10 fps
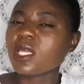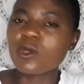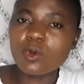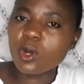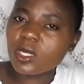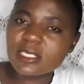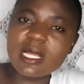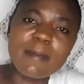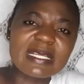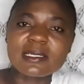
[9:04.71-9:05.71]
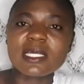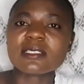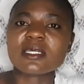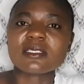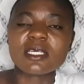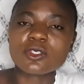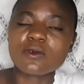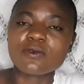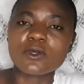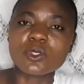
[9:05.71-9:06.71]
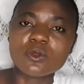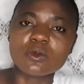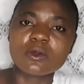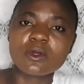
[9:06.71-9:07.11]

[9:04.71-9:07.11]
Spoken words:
He will lodge that particular transaction for you.